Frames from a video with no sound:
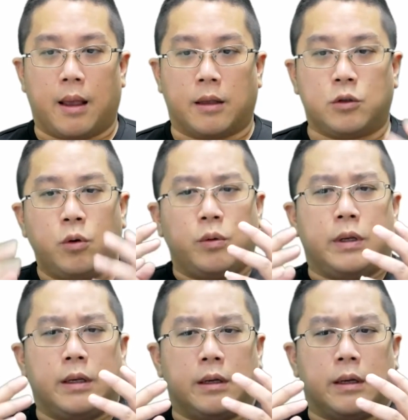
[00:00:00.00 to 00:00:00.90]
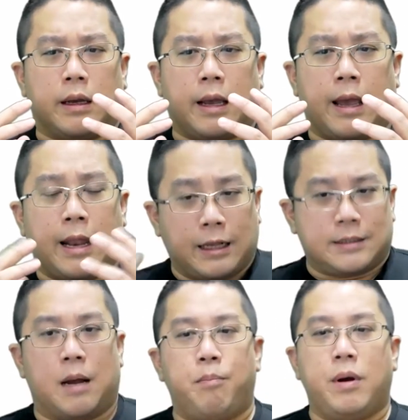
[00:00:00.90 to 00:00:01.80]
So An
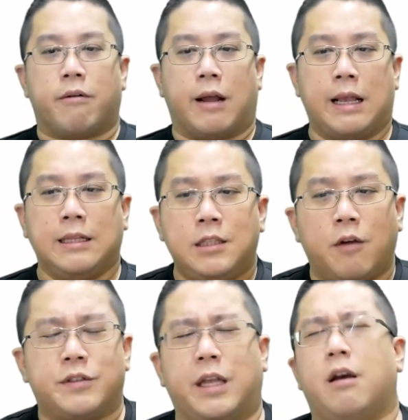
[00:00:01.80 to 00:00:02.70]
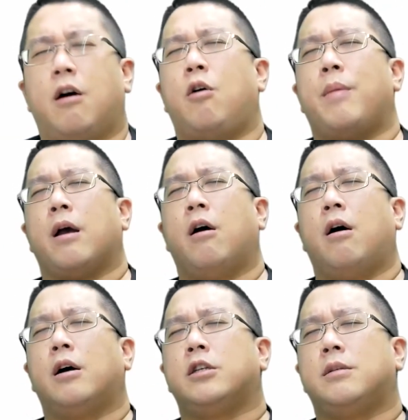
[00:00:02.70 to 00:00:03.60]
example, right? Instead of saying, oh my
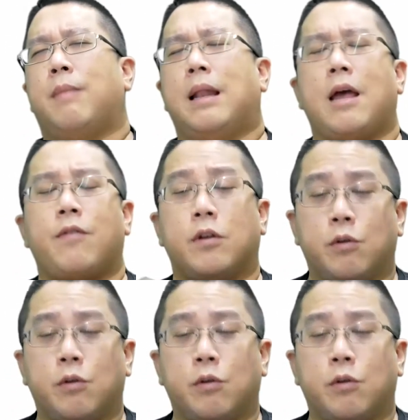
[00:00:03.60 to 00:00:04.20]
gosh, my life is